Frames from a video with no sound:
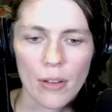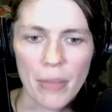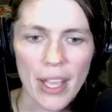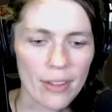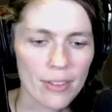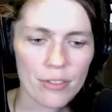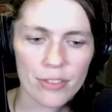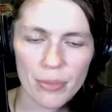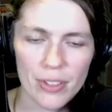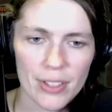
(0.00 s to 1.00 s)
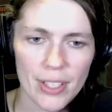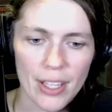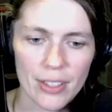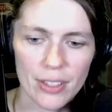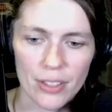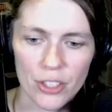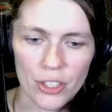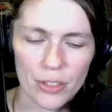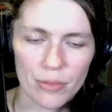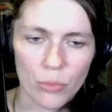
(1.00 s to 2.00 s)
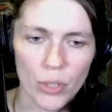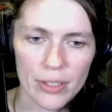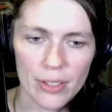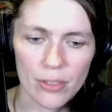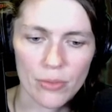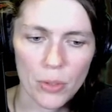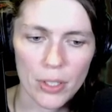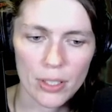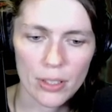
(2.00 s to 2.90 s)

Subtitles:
Man, flipped his Canta on turn... What is this for?